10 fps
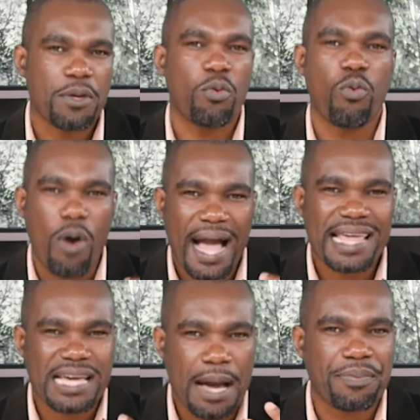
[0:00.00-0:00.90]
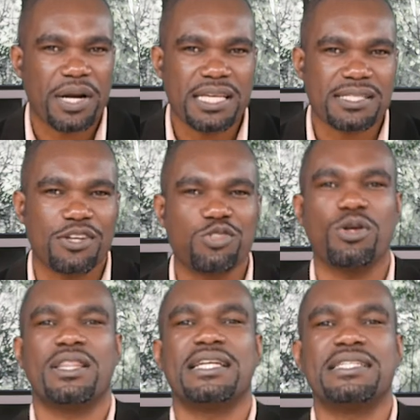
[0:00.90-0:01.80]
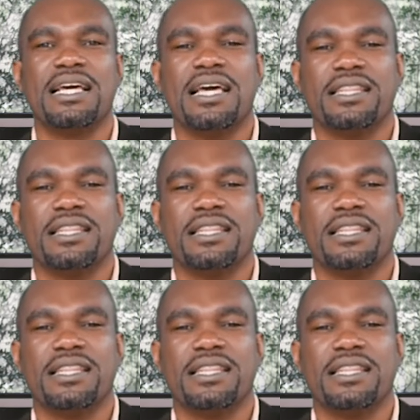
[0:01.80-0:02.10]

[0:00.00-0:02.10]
Why the appraisal? So that